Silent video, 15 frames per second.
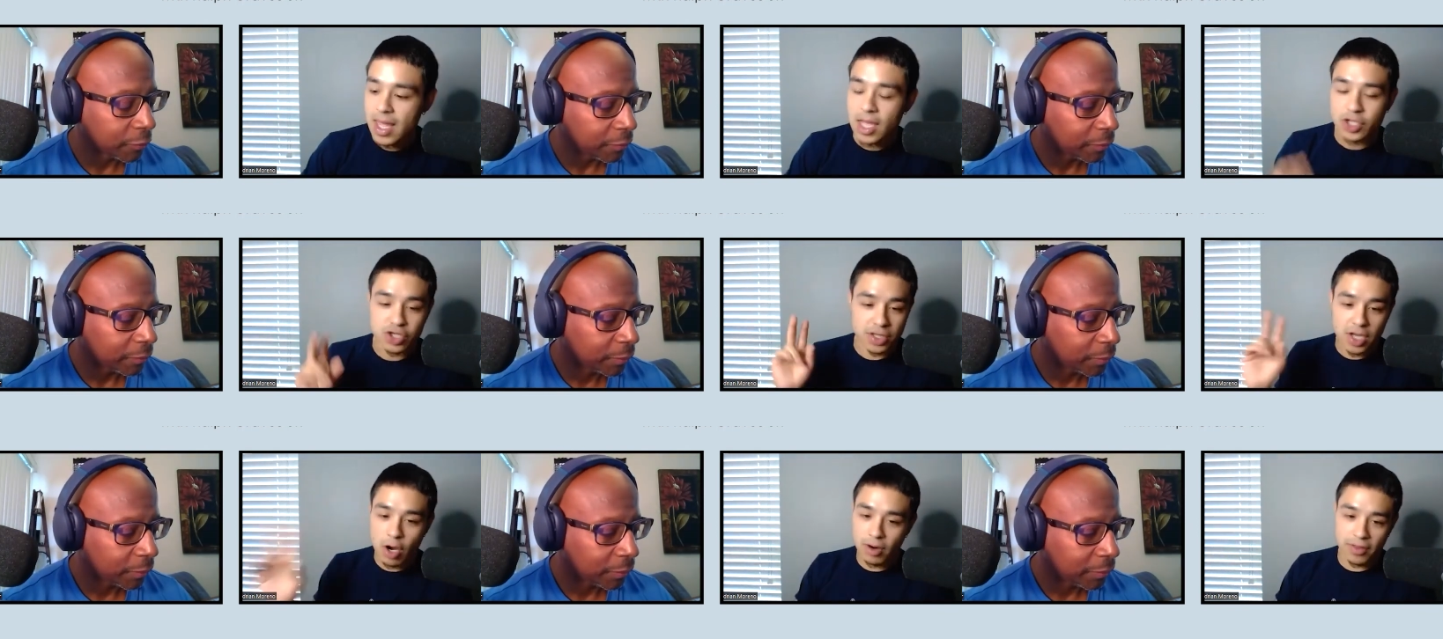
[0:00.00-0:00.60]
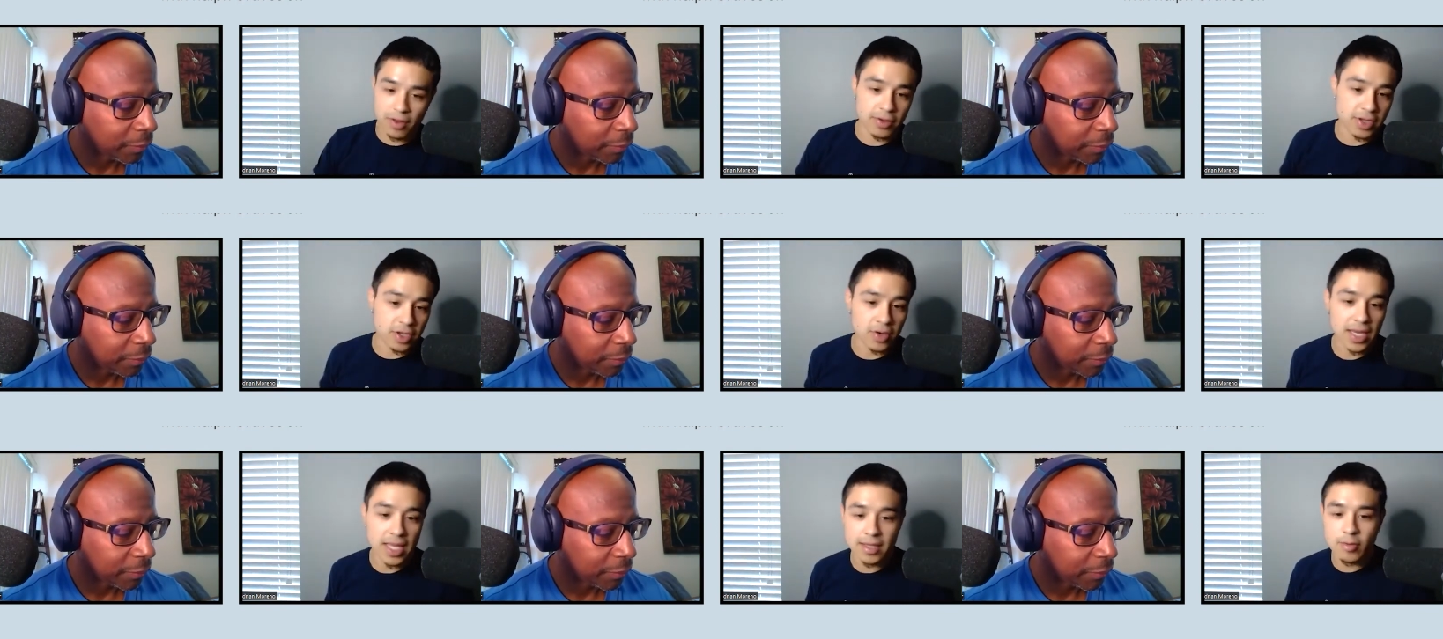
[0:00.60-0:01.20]
Speaker 1: just go to those two
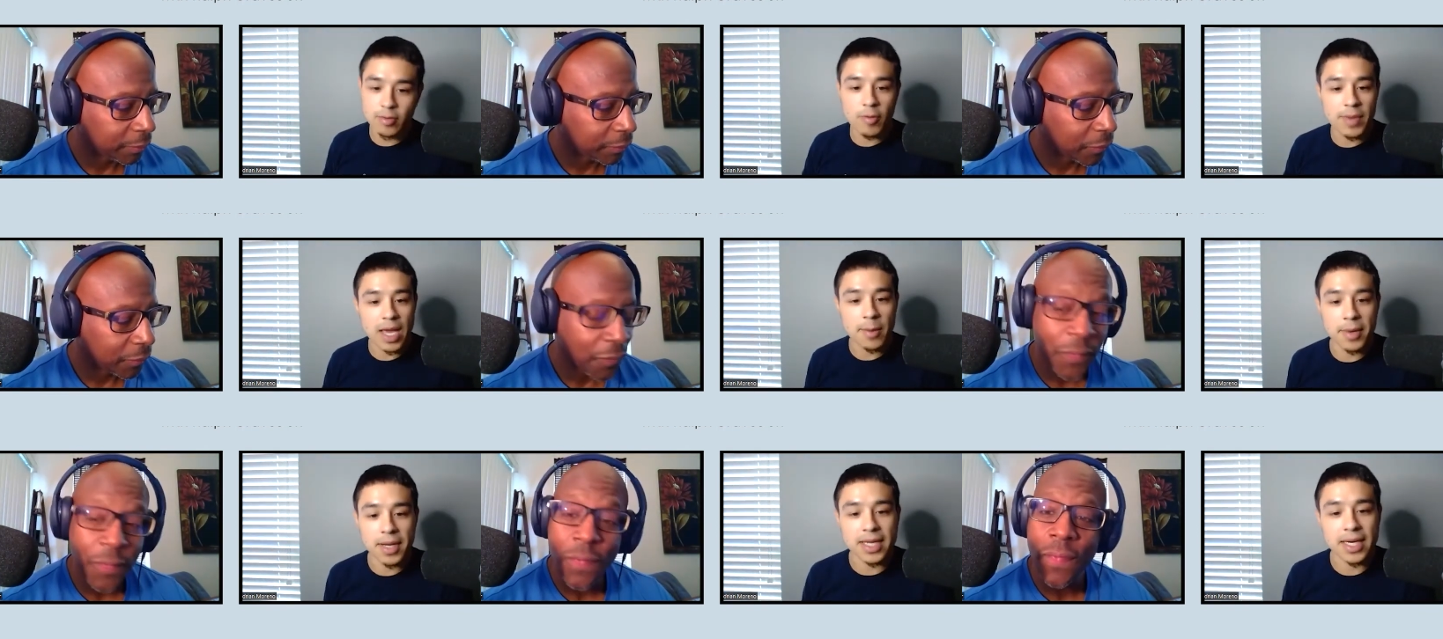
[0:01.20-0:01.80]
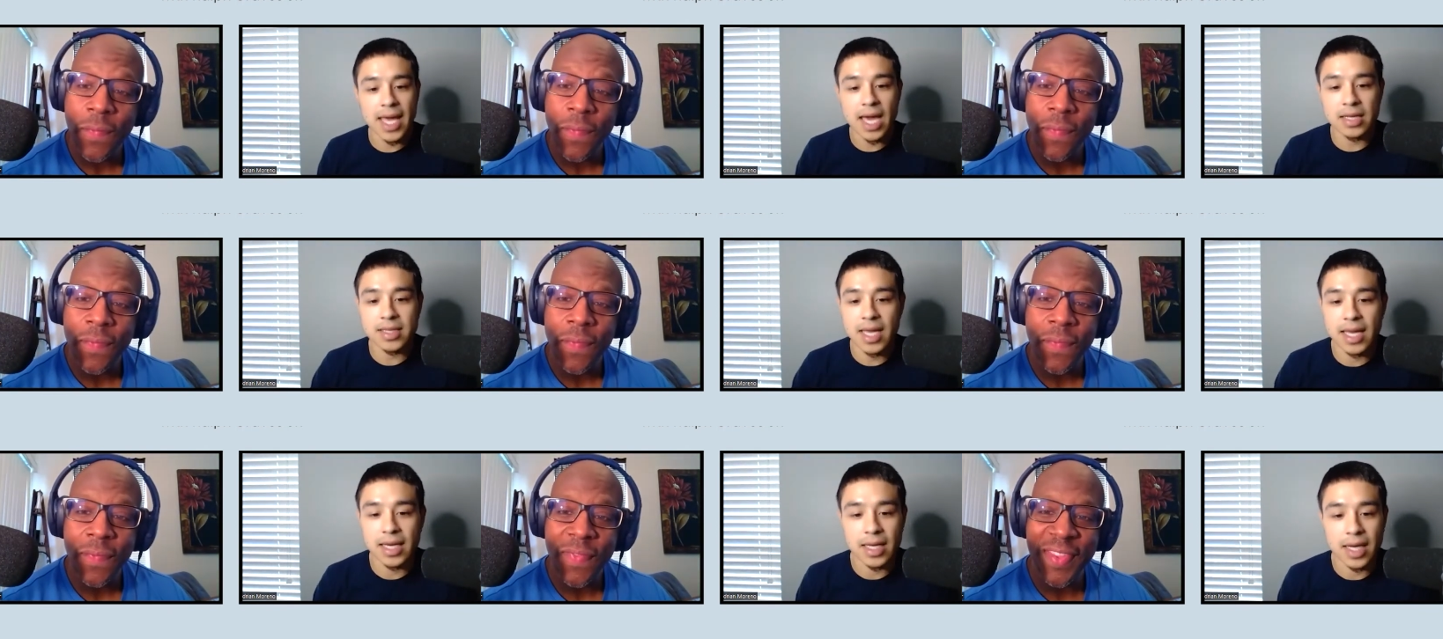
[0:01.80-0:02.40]
links. We'll be able to connect.
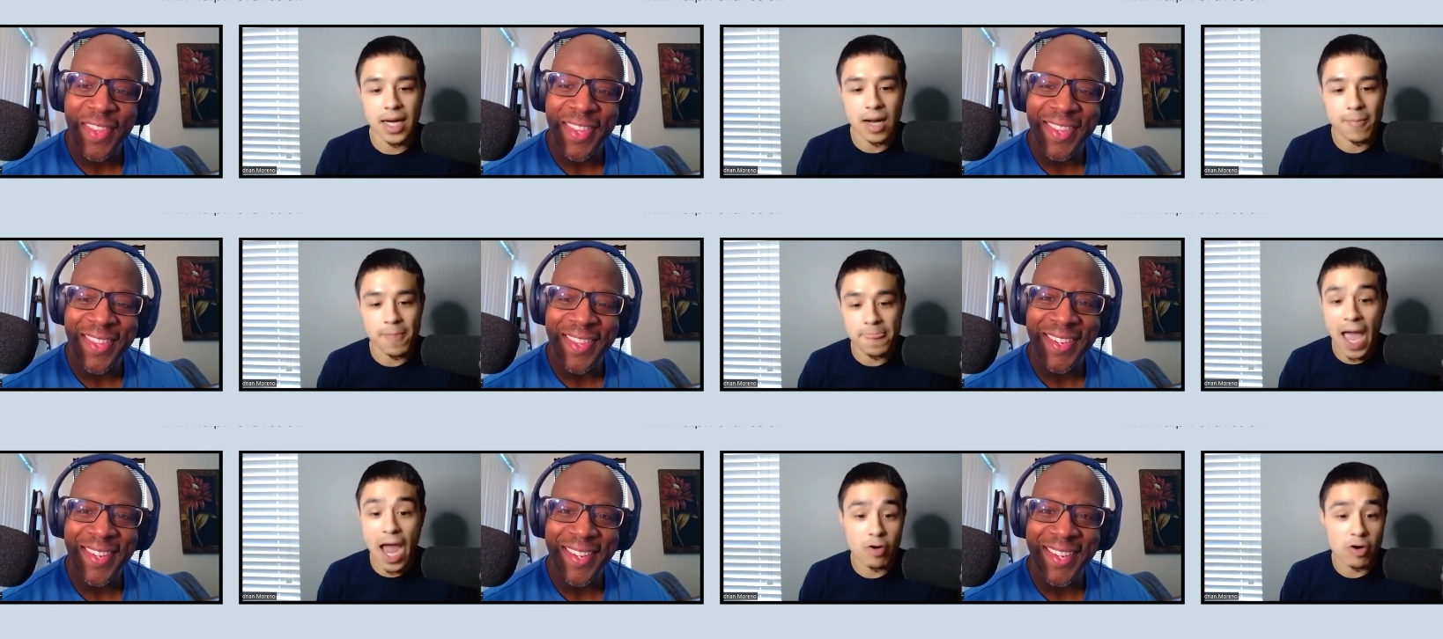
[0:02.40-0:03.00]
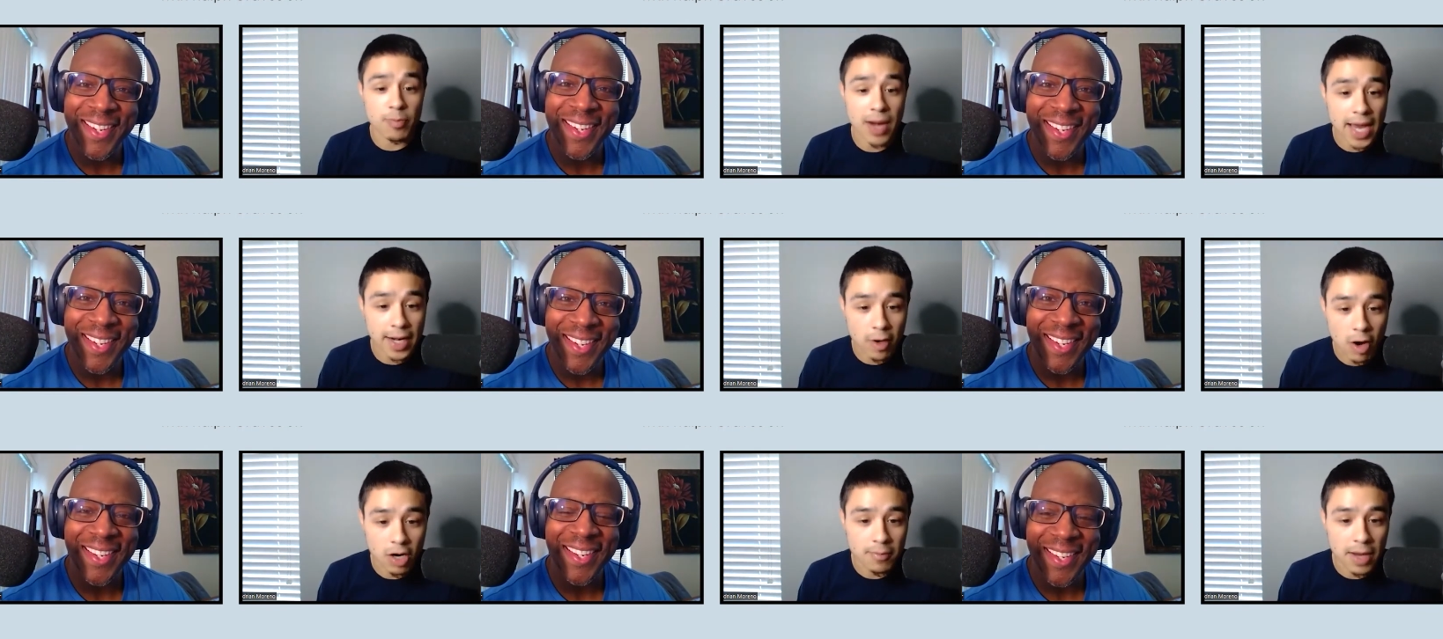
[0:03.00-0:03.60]
And um, I reply to all
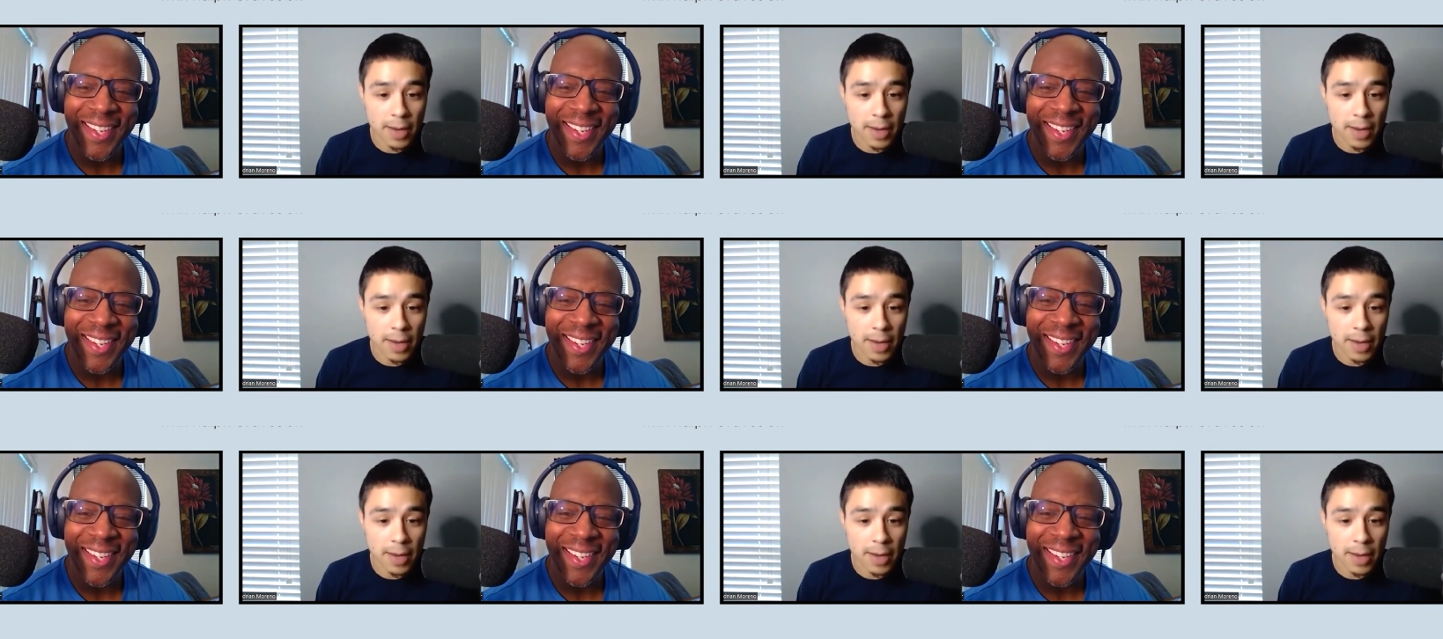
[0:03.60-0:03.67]
of my